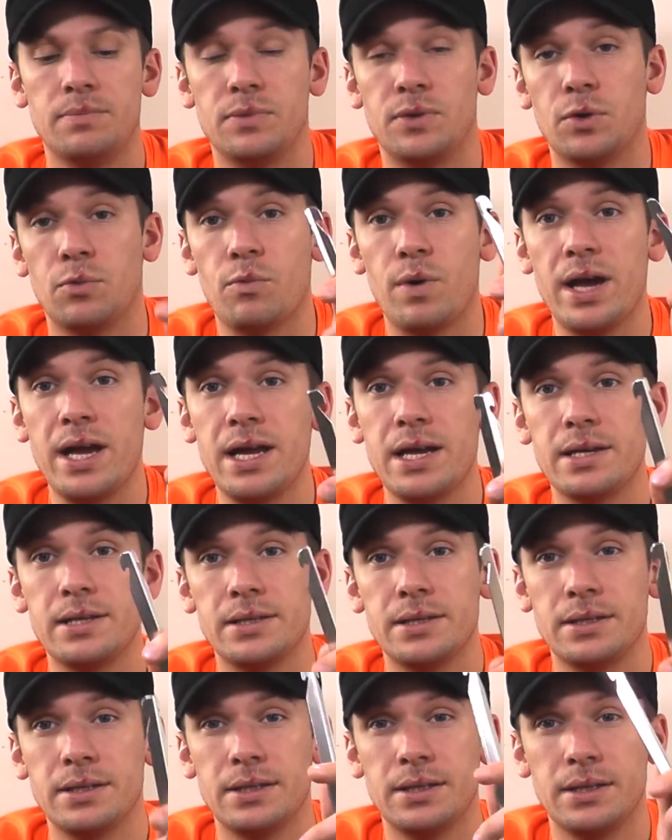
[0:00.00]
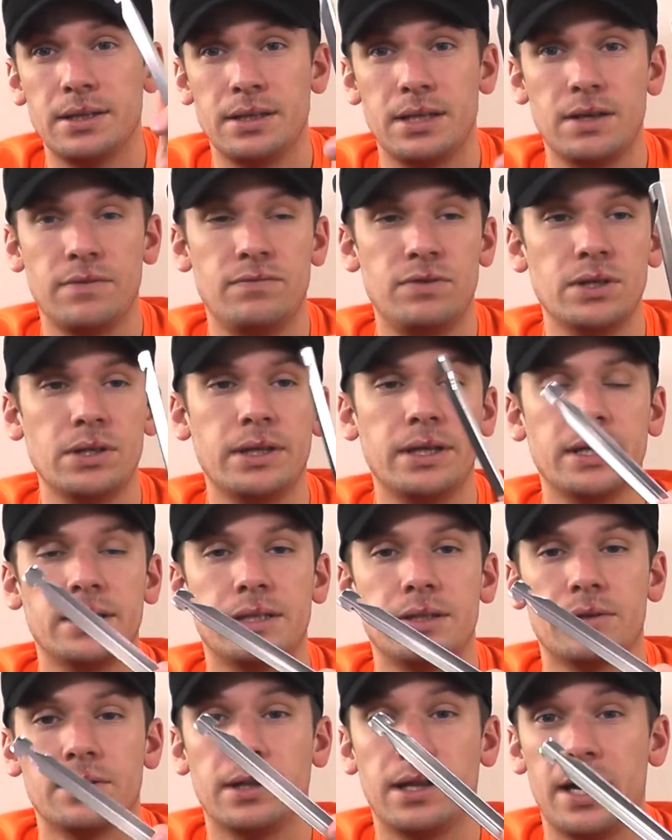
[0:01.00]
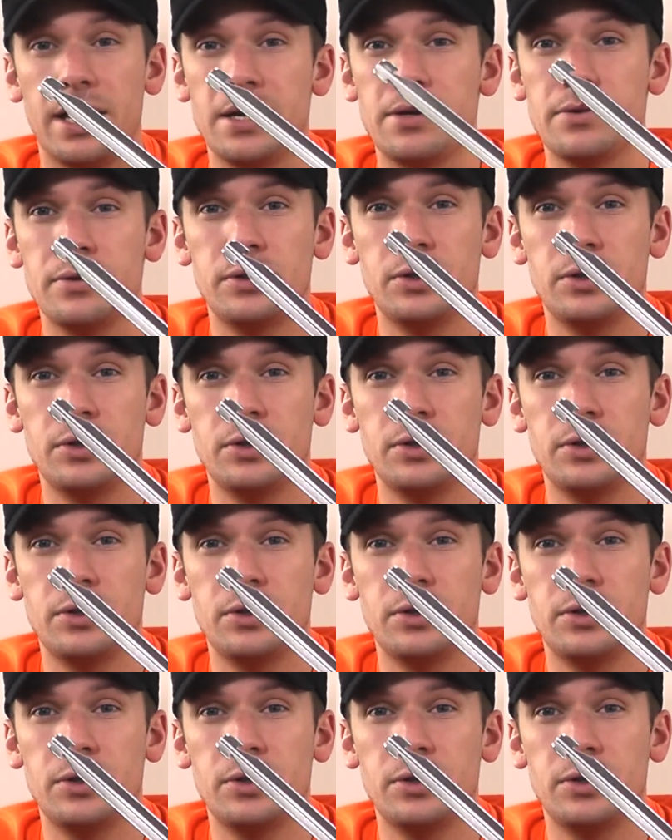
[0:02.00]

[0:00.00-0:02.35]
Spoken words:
the weight, they feel like they're lighter